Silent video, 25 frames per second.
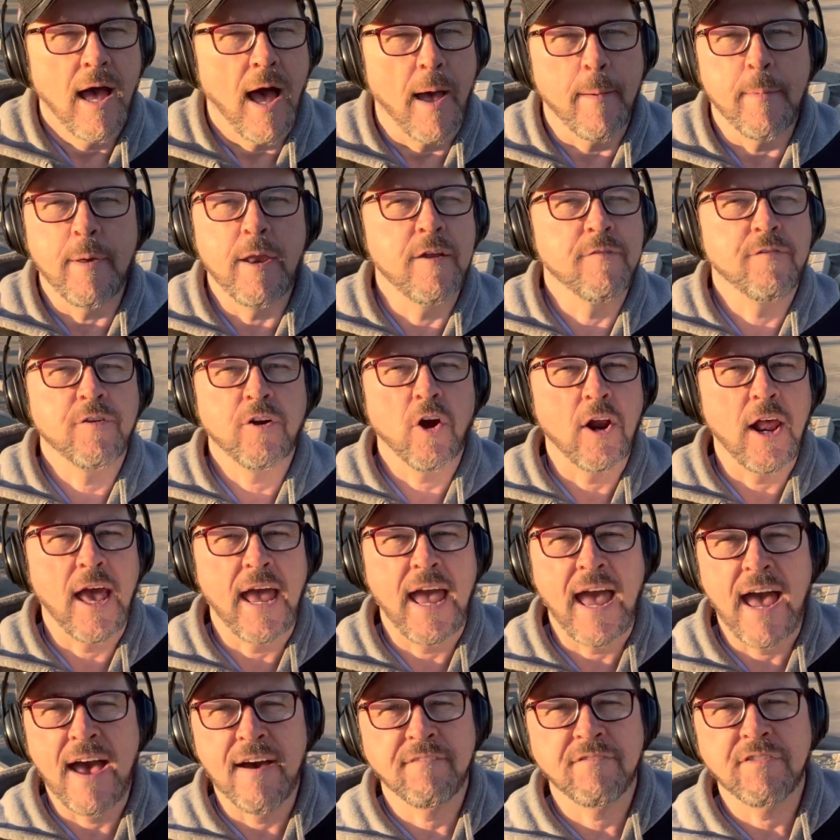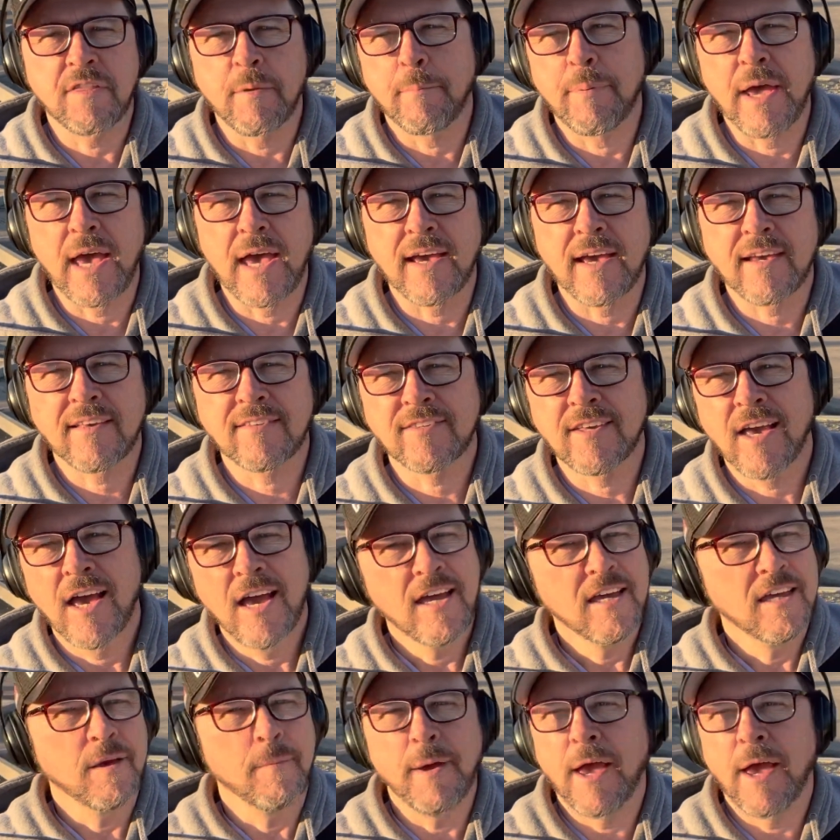I mean, if you're going to F the picks,
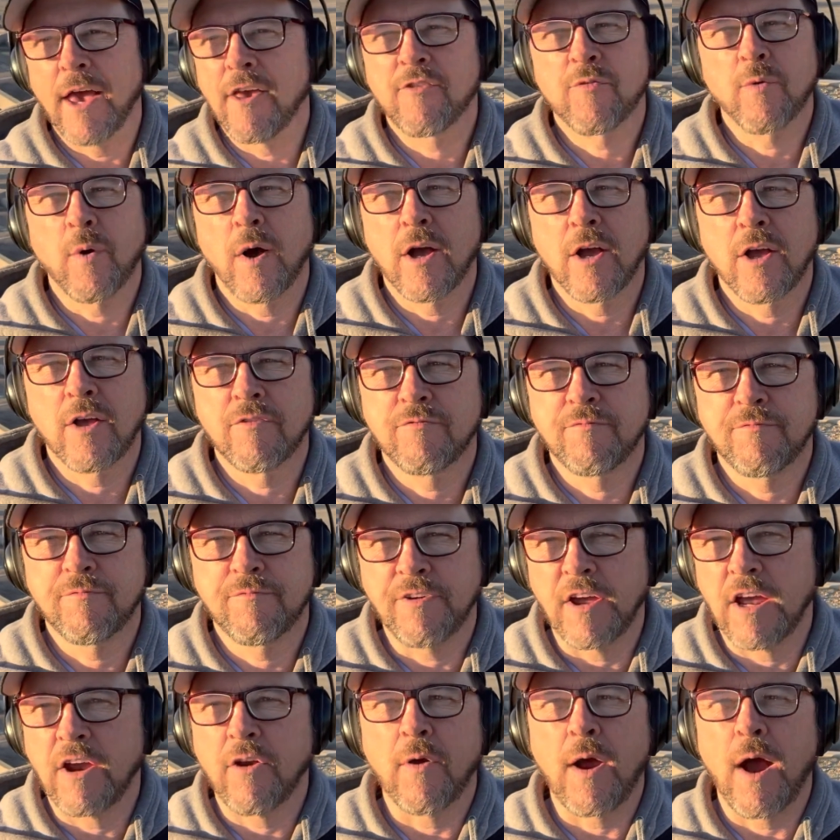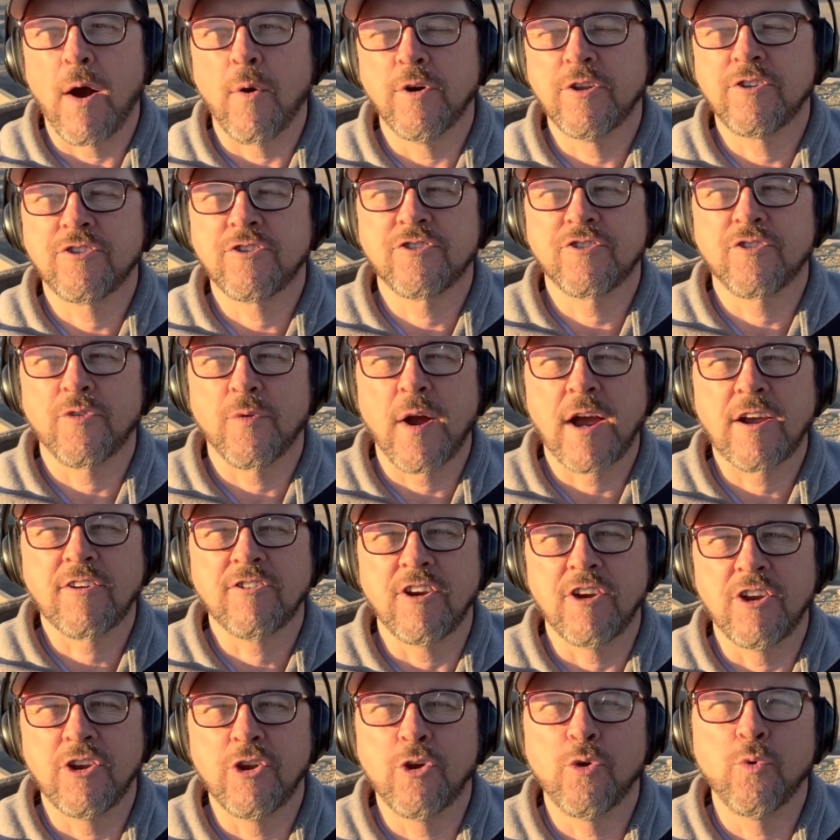you may as well figure out which
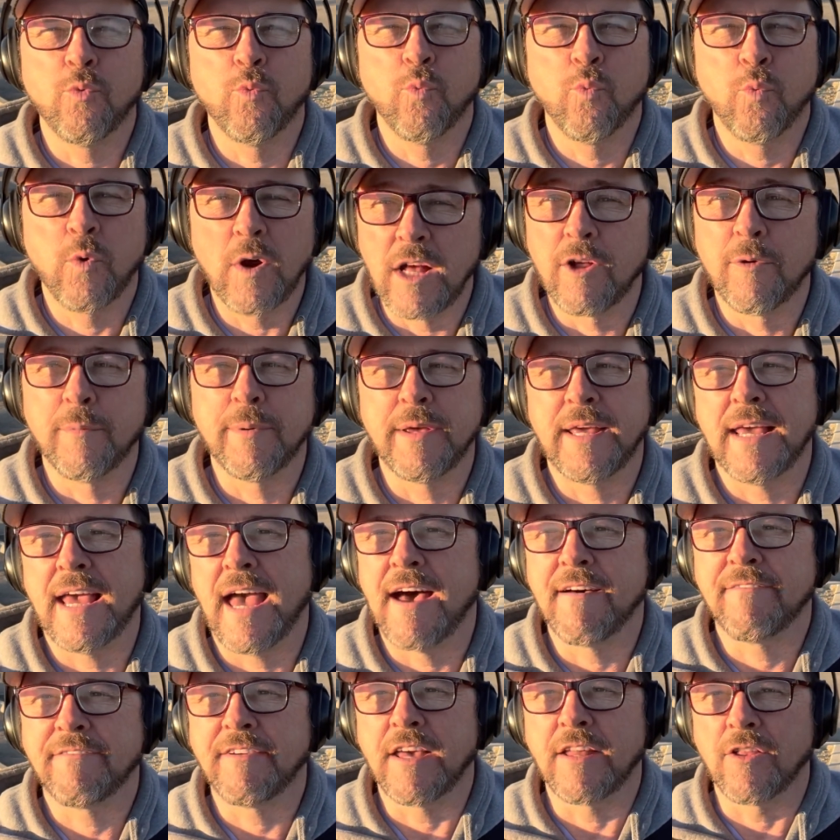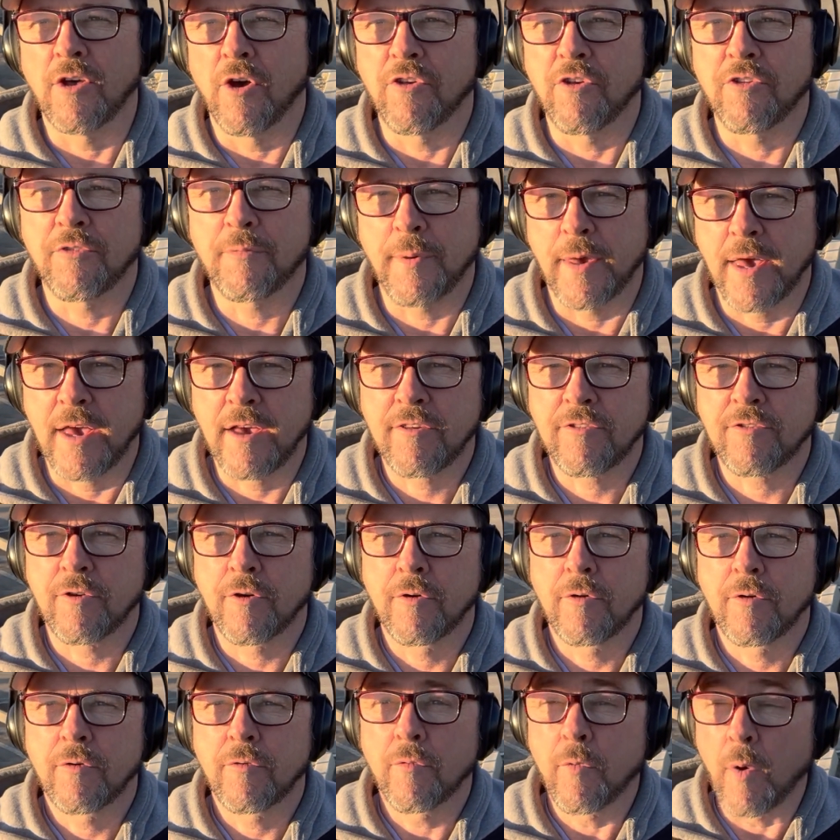direction you will be effing those picks,
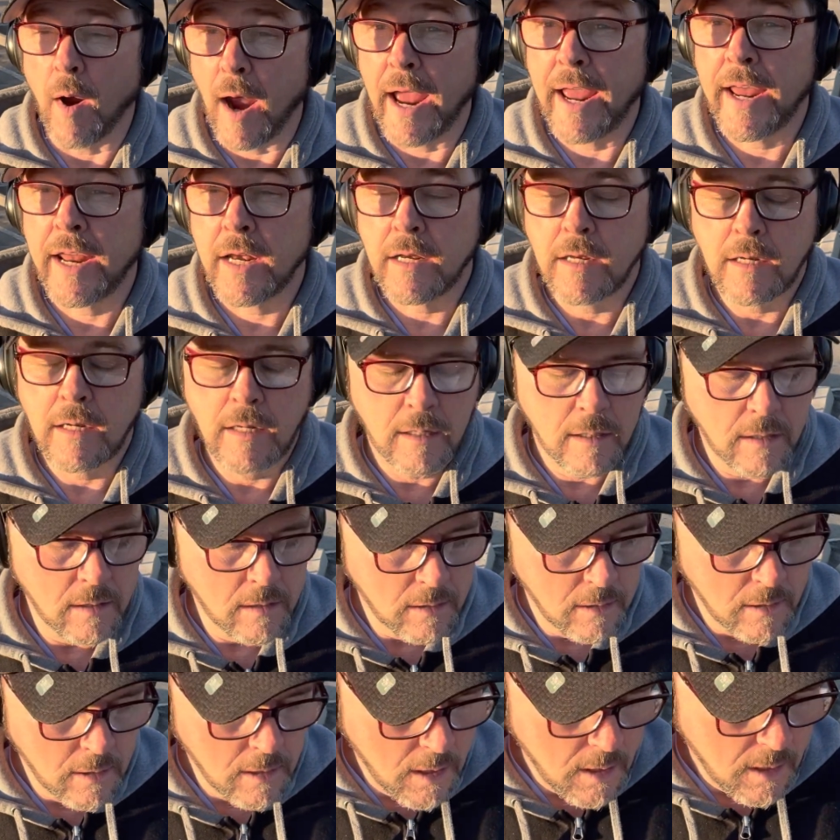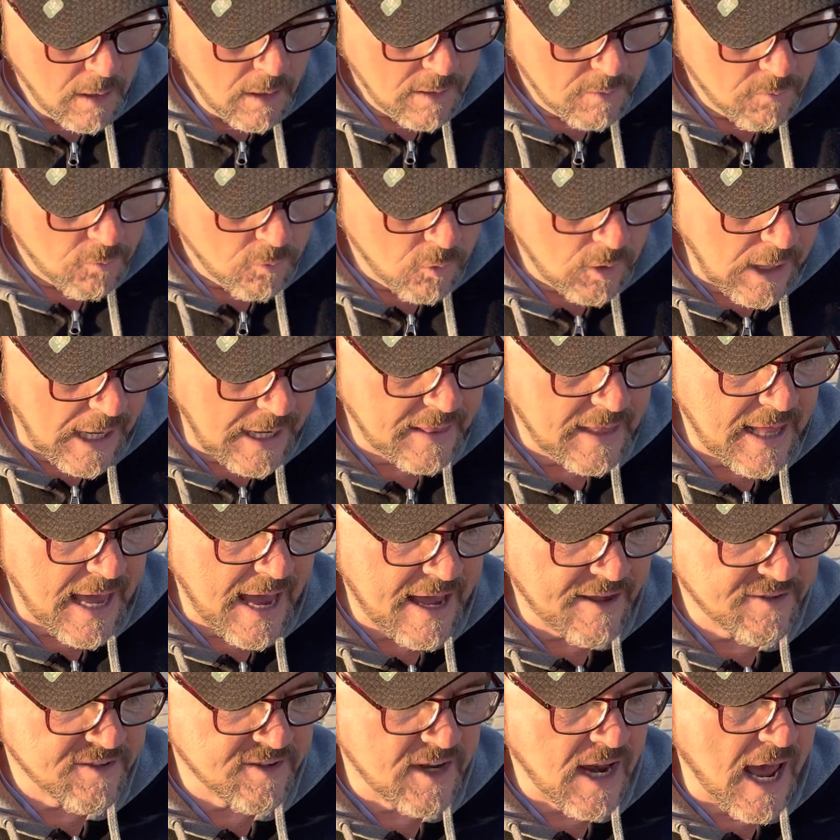right? Late
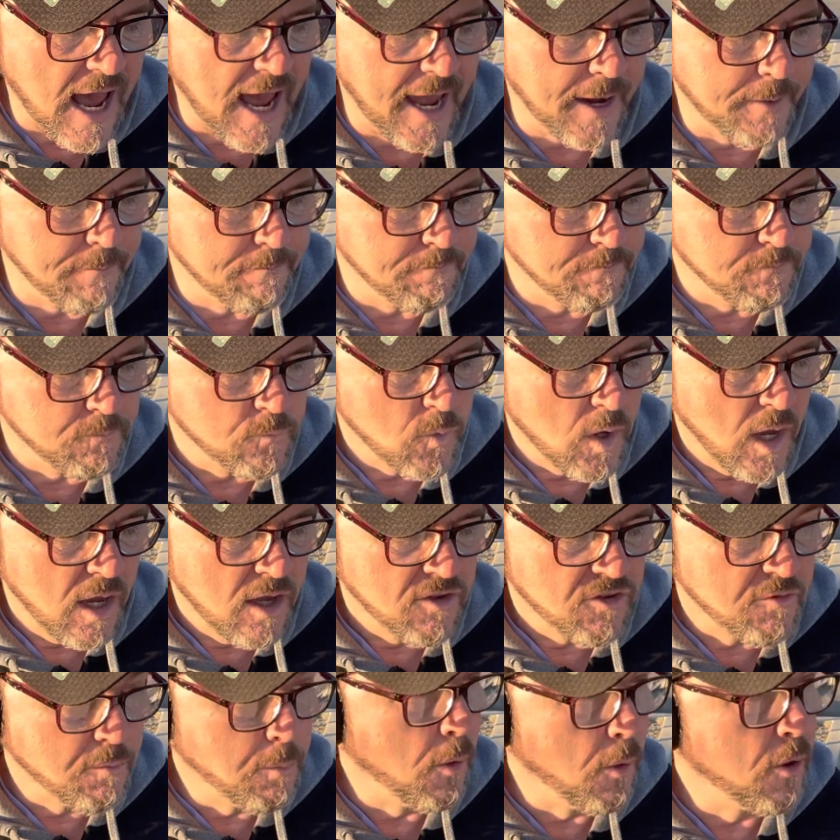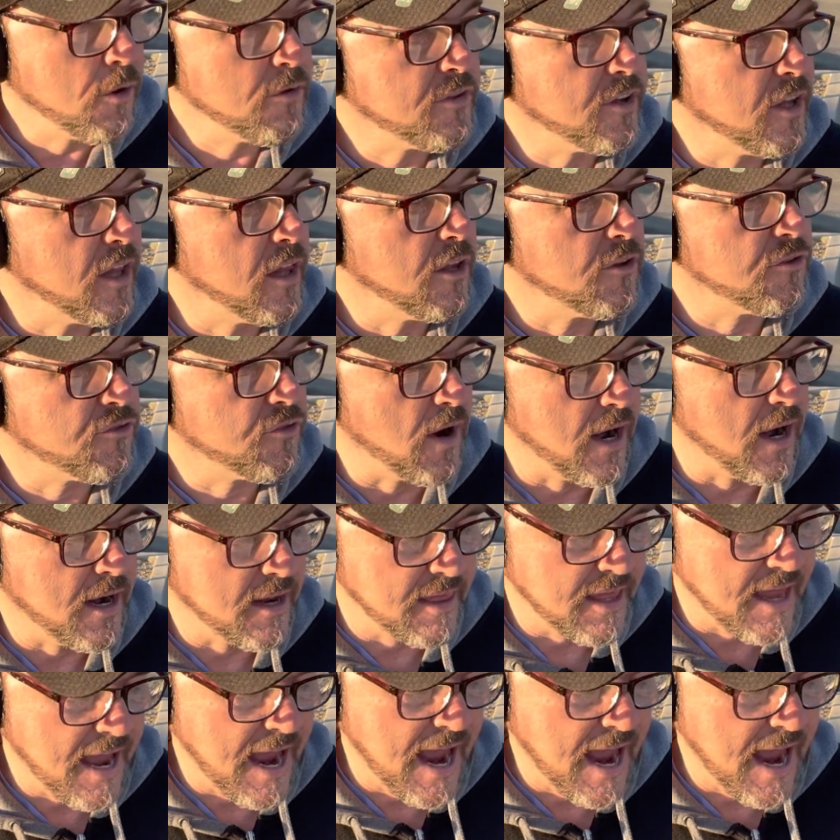last night, Sports Illustrated, they